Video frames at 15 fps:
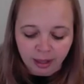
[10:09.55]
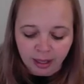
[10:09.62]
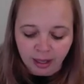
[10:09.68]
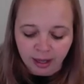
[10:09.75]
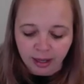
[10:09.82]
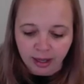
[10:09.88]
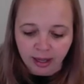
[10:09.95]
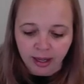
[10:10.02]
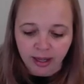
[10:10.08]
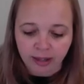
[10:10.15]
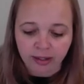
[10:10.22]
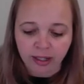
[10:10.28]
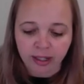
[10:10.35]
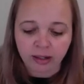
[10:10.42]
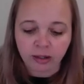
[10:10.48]

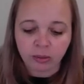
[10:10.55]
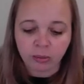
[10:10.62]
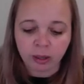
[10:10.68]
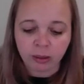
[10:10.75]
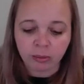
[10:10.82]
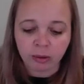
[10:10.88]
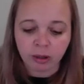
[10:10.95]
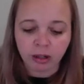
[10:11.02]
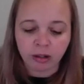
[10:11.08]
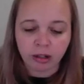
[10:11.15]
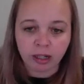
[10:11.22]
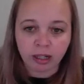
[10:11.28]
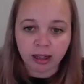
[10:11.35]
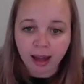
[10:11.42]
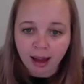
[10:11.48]
And then when we're
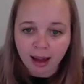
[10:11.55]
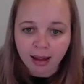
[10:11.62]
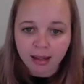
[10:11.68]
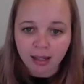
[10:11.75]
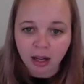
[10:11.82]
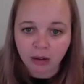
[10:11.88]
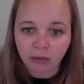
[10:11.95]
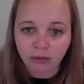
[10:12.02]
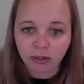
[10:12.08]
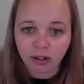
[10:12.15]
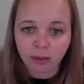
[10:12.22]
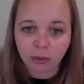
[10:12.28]
in class, hopefully